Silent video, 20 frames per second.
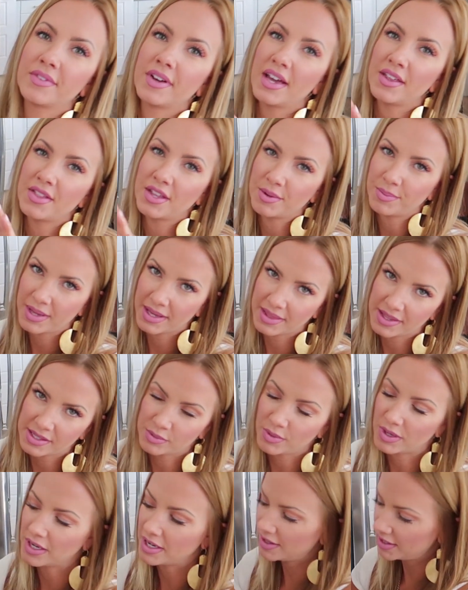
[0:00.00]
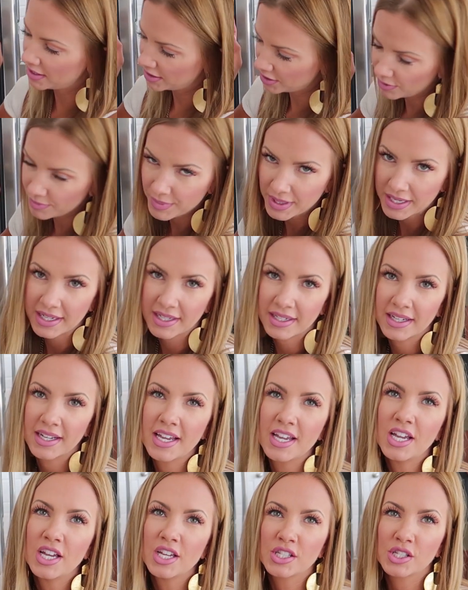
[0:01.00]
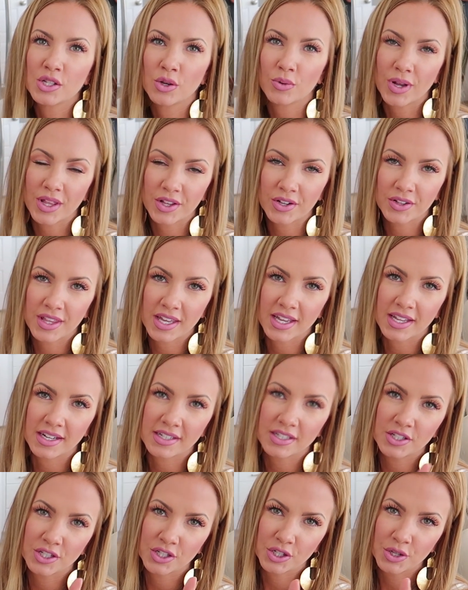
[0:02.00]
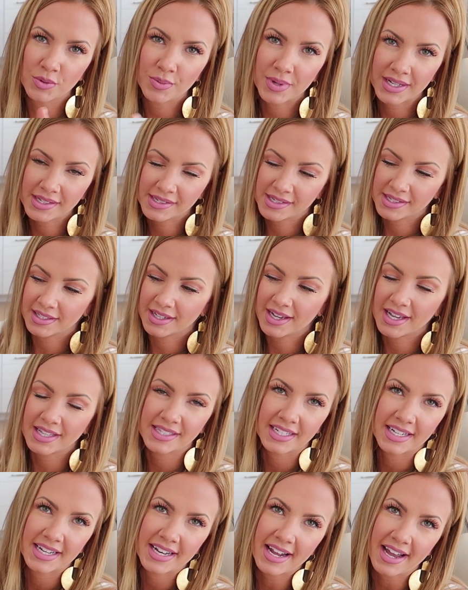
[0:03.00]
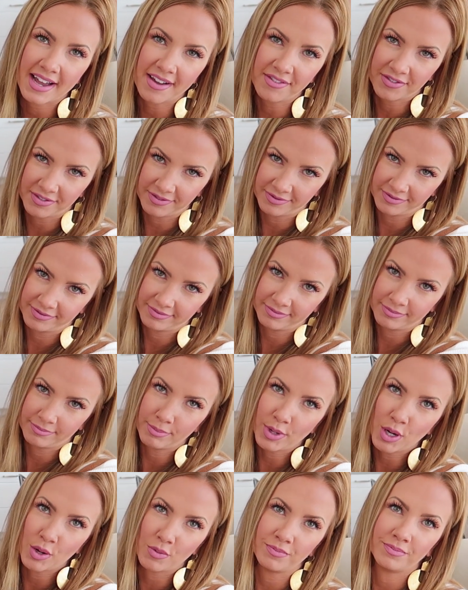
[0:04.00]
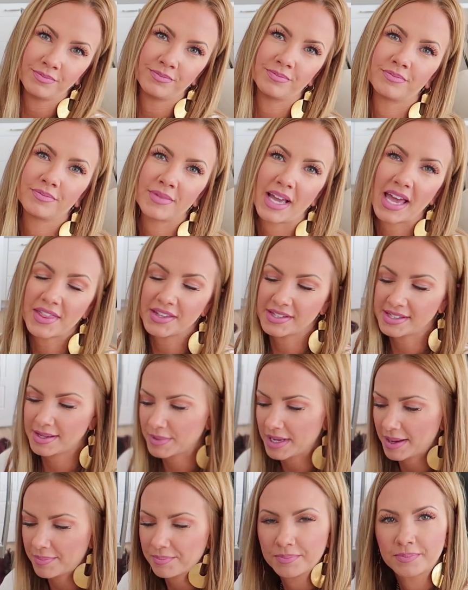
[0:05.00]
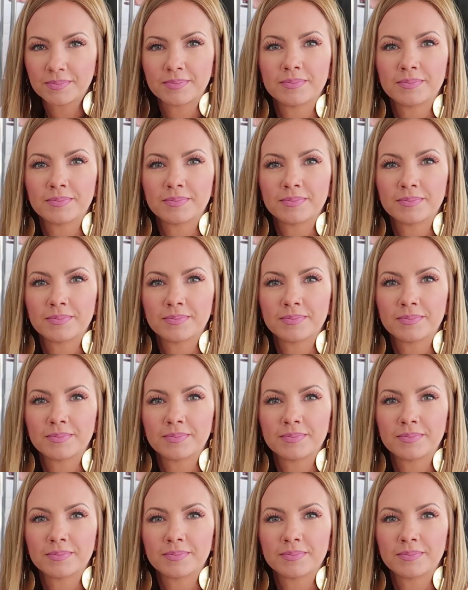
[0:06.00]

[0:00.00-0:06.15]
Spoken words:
and then paint this one and then do a minute. So rather than 2 minutes, cuts it in half, boom, at the same time.